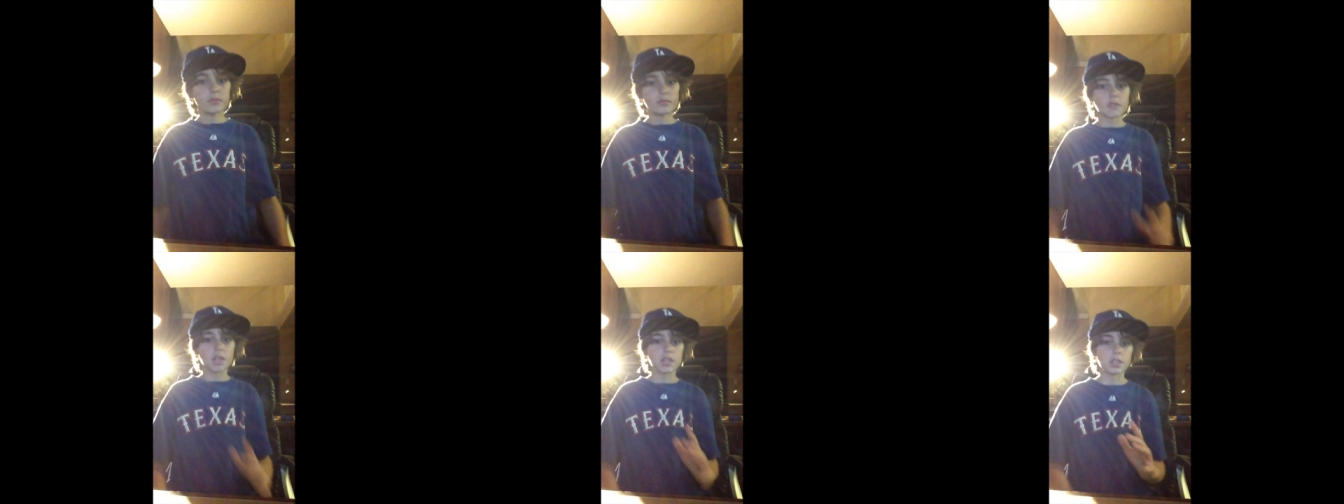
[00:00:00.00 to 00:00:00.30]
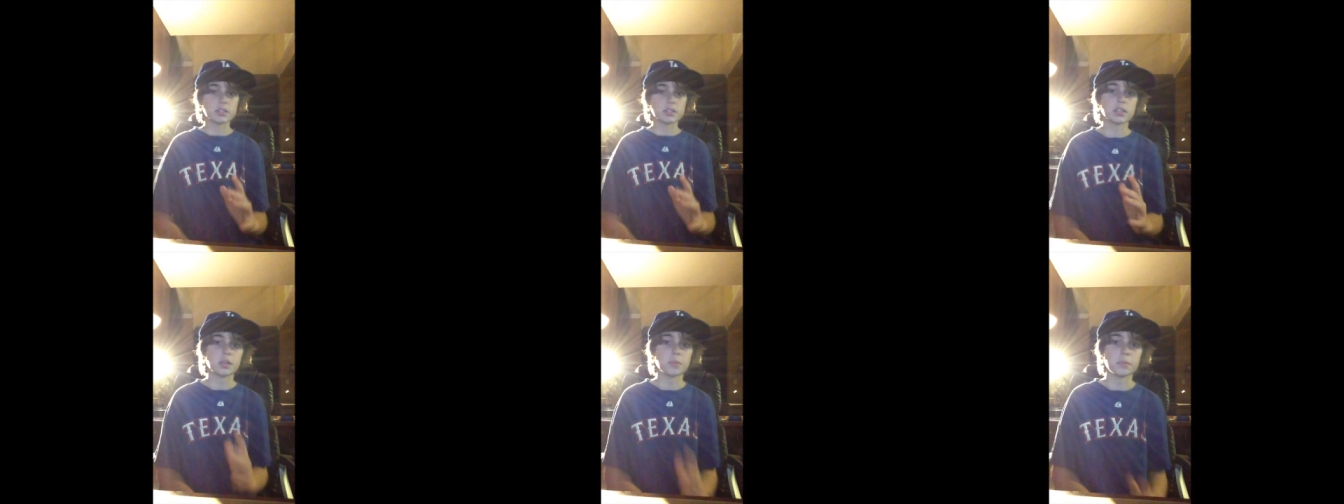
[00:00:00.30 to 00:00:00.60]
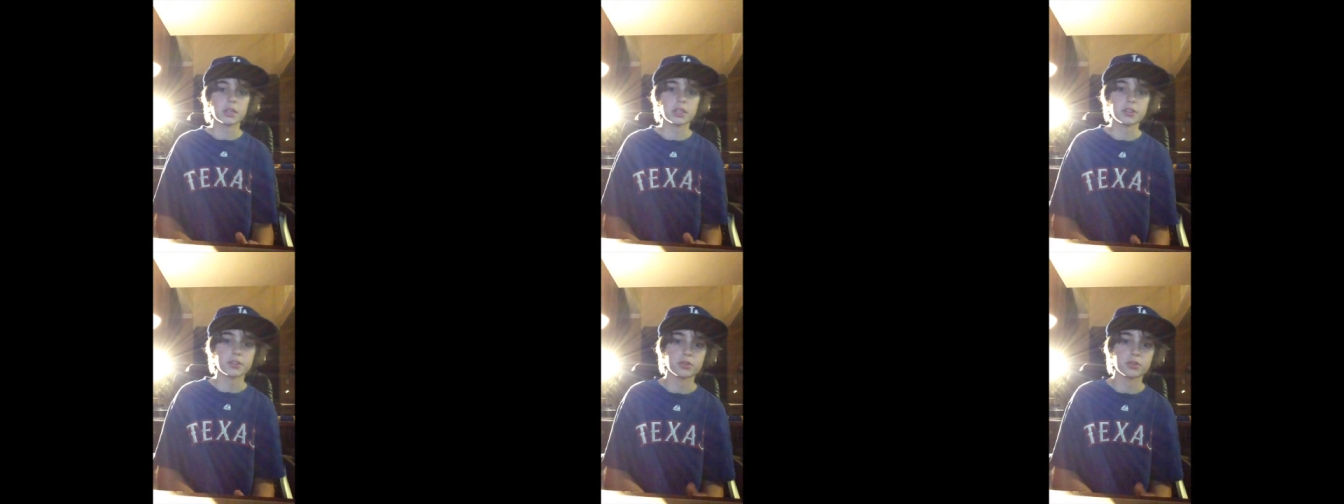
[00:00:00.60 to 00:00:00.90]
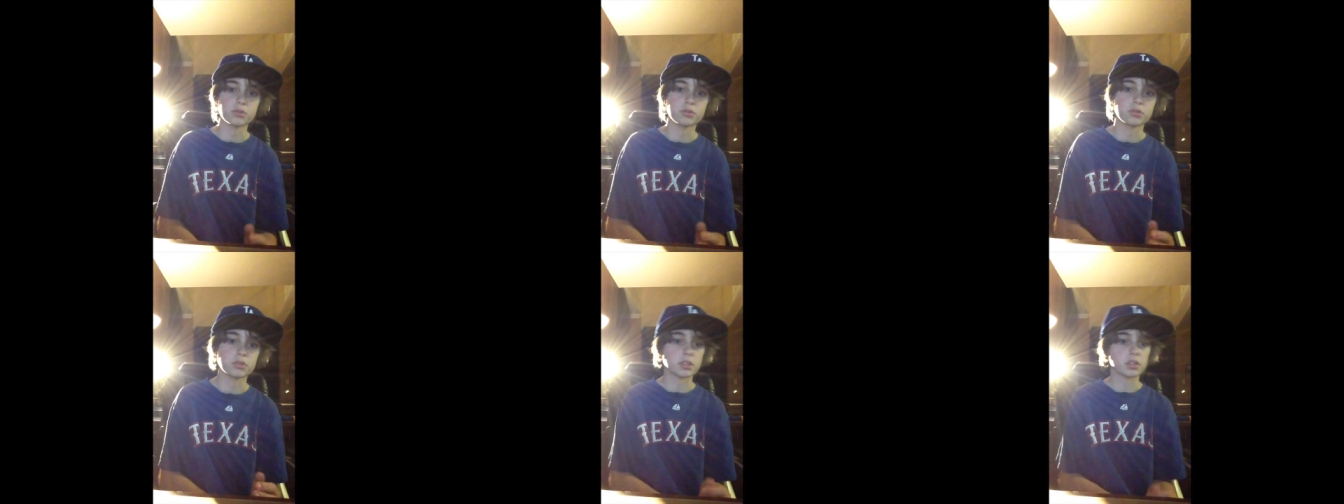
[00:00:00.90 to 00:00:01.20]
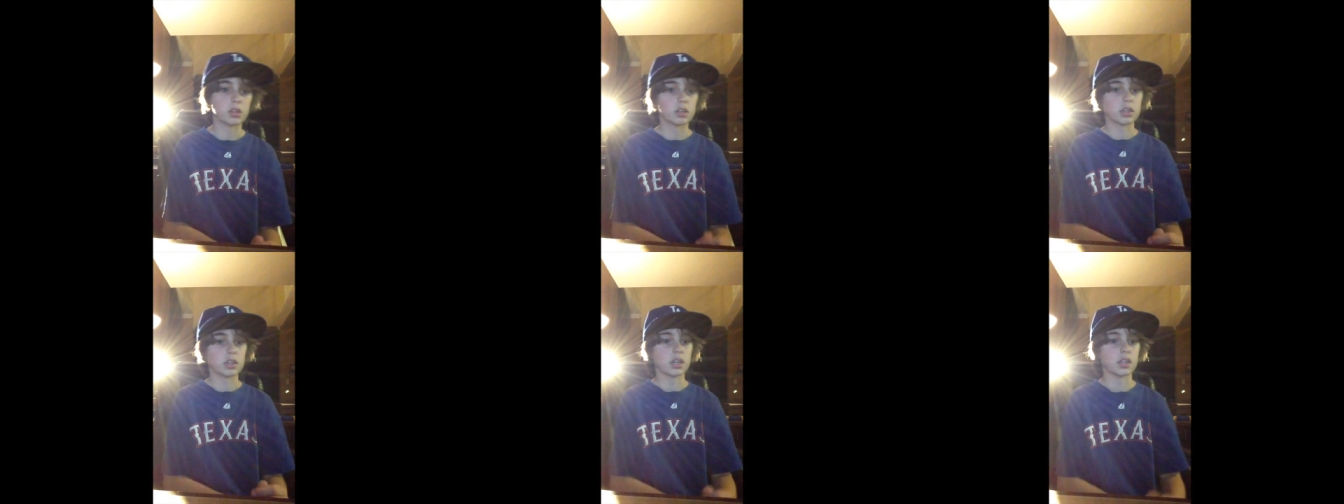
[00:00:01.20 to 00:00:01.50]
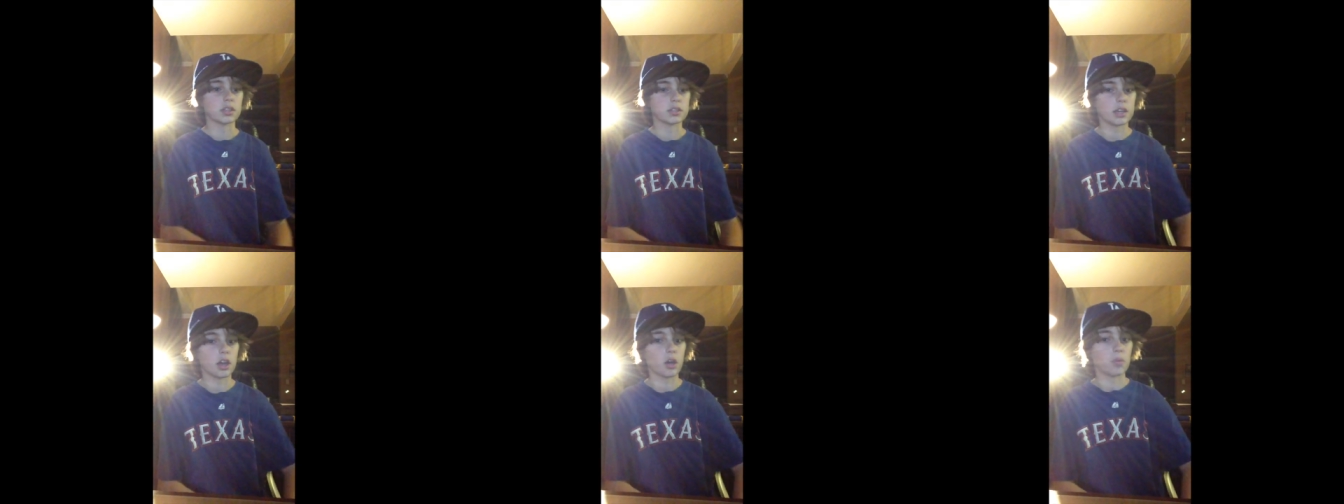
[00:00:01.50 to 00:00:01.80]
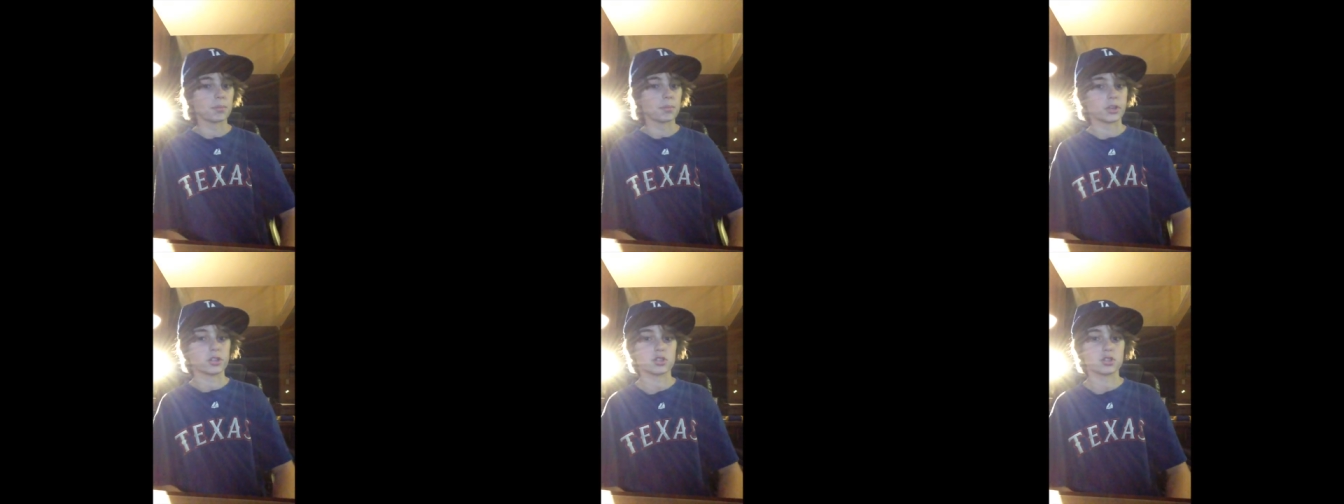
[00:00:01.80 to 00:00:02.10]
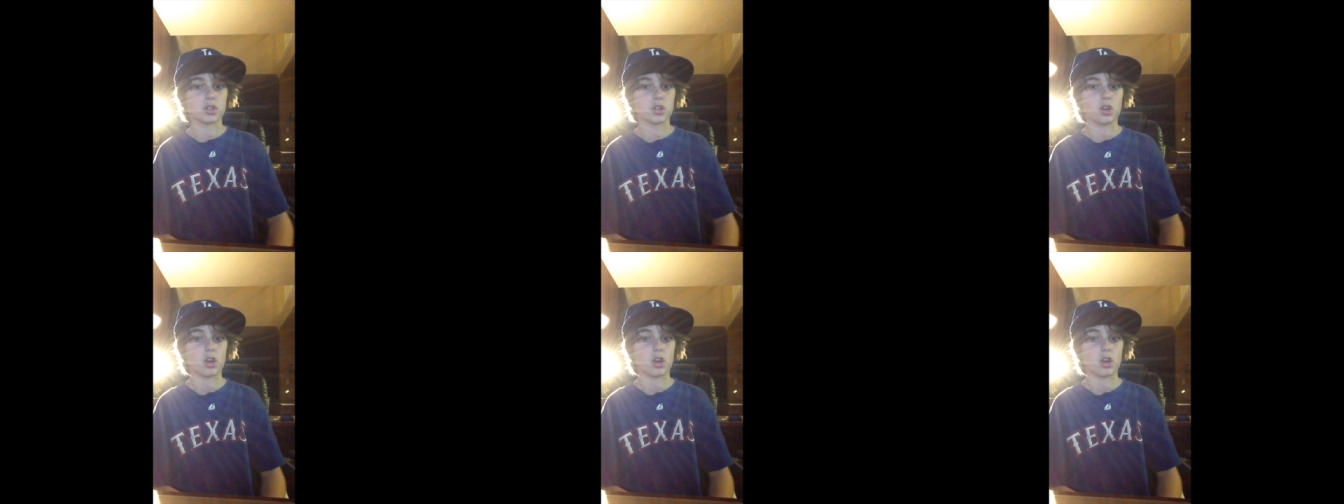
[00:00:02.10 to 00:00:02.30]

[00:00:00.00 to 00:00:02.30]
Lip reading: they had sent me to Sundance Outpatient